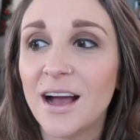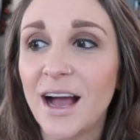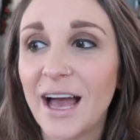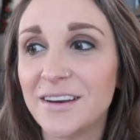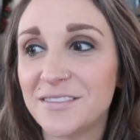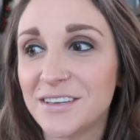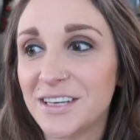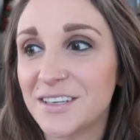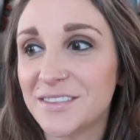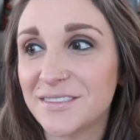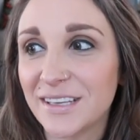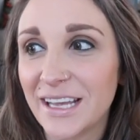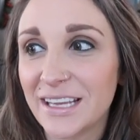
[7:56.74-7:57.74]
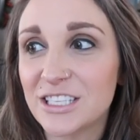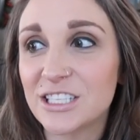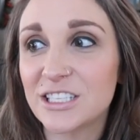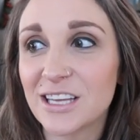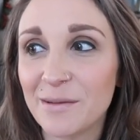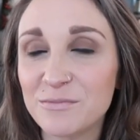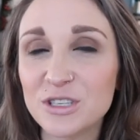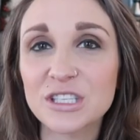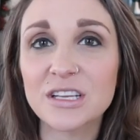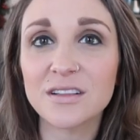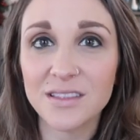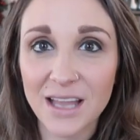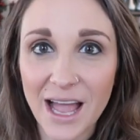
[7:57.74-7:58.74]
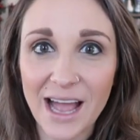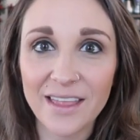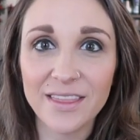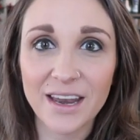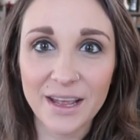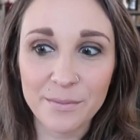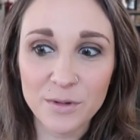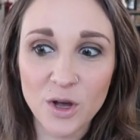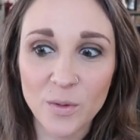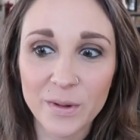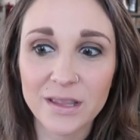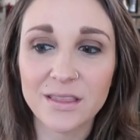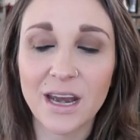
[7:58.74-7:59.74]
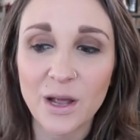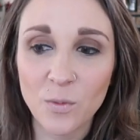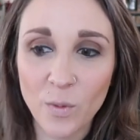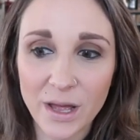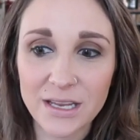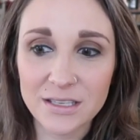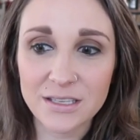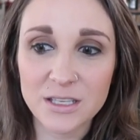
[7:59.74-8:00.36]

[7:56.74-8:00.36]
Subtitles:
I don't know. I'm just glad that I went into